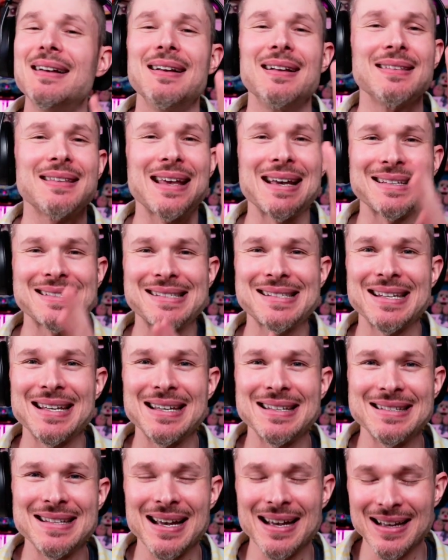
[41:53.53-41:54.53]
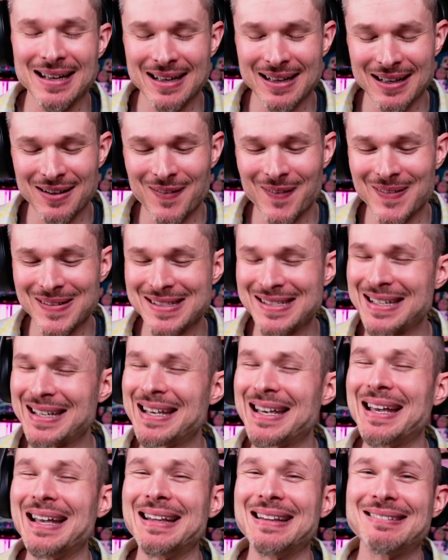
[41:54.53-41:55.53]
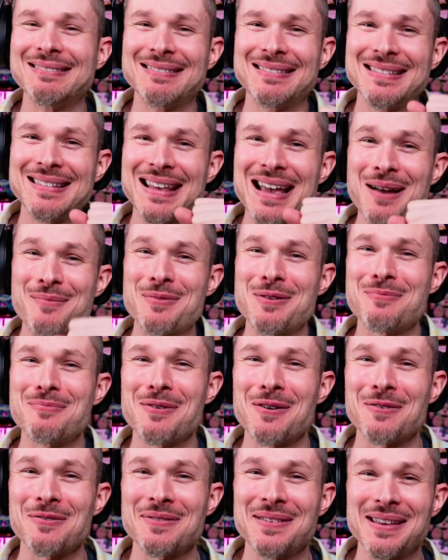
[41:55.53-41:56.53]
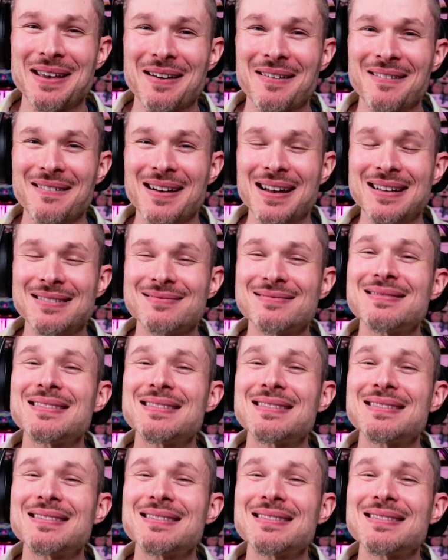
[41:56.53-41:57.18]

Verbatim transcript: That said, uh, once again, happy birthday, all right?